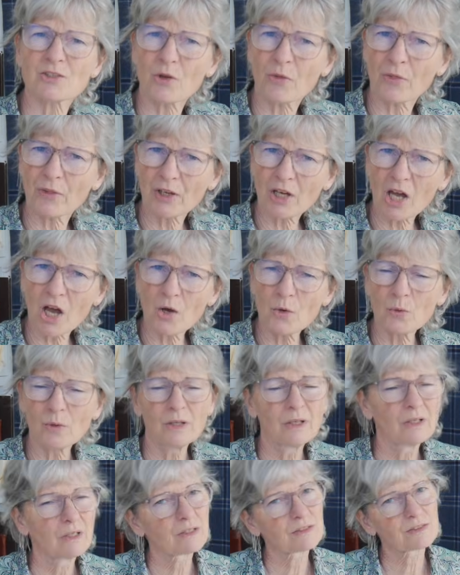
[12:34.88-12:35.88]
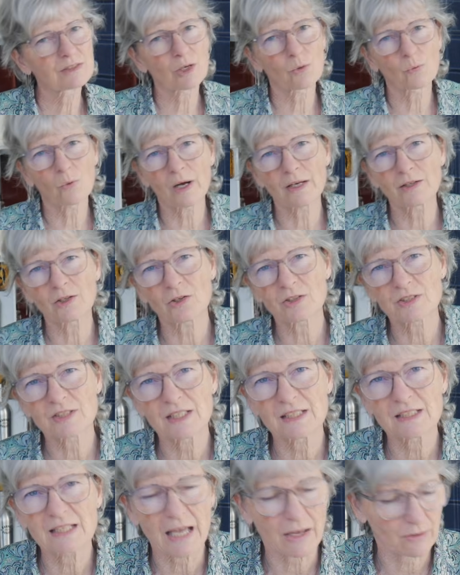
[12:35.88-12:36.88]
on the go, so why not
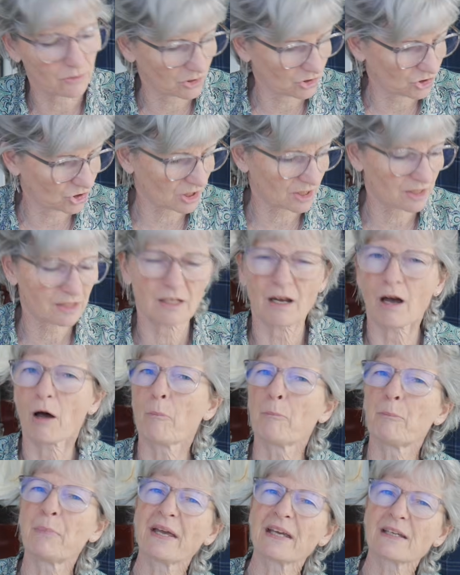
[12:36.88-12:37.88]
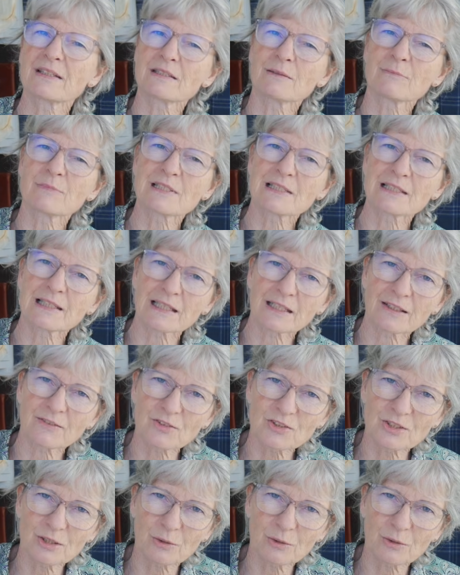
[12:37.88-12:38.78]
sit down and just unpick some sleeves?